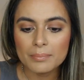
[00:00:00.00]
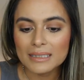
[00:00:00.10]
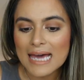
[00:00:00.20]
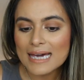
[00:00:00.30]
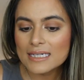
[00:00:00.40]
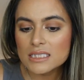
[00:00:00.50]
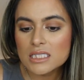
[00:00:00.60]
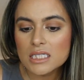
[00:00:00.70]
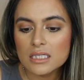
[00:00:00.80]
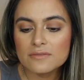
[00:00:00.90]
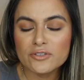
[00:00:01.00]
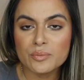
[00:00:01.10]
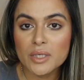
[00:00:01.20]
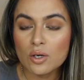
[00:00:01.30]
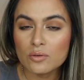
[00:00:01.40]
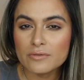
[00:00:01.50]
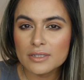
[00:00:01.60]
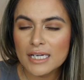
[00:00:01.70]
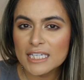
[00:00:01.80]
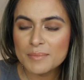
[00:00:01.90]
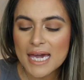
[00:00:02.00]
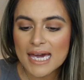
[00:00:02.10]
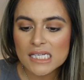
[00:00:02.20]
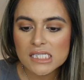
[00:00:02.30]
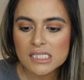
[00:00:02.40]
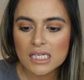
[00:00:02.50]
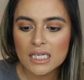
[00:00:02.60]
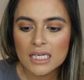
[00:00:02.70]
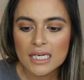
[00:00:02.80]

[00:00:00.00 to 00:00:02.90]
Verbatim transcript: black tea firming overnight mask.